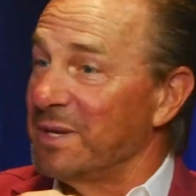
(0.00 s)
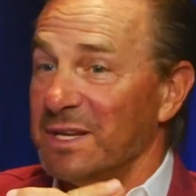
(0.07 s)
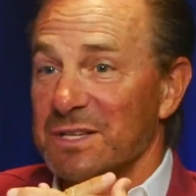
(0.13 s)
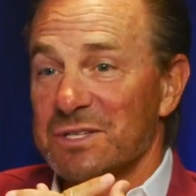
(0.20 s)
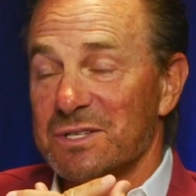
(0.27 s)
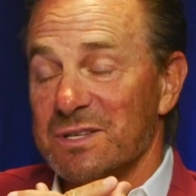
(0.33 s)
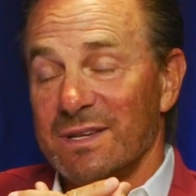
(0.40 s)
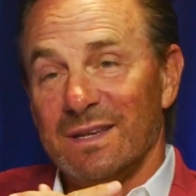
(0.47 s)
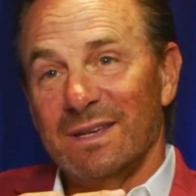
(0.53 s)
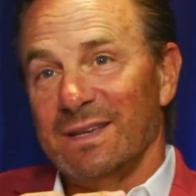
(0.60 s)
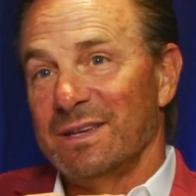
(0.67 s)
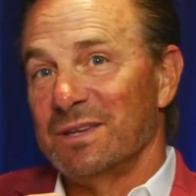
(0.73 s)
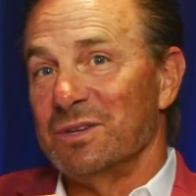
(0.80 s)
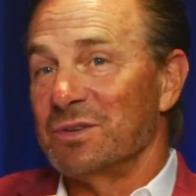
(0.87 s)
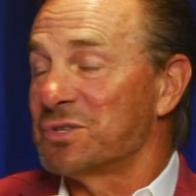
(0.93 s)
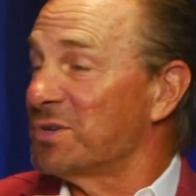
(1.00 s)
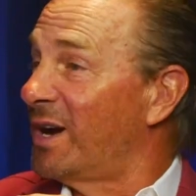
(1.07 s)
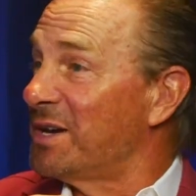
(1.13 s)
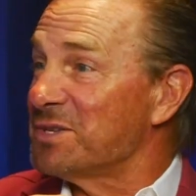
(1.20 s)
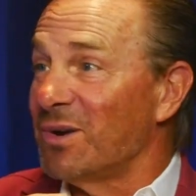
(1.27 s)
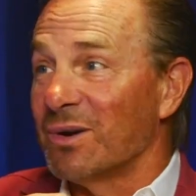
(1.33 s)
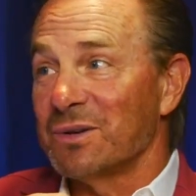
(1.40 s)
you can try
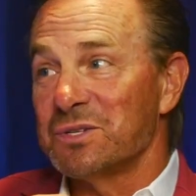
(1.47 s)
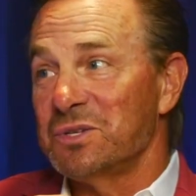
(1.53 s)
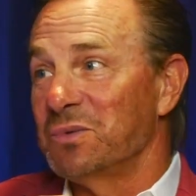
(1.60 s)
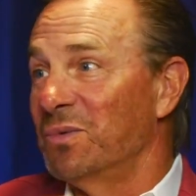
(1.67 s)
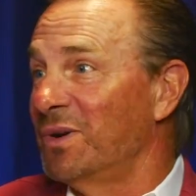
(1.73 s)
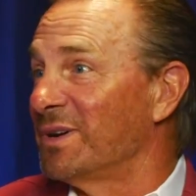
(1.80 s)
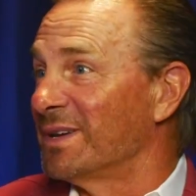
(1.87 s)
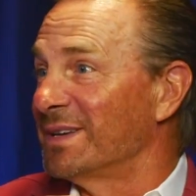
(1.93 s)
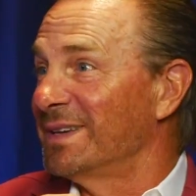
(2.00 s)
as hard as you want.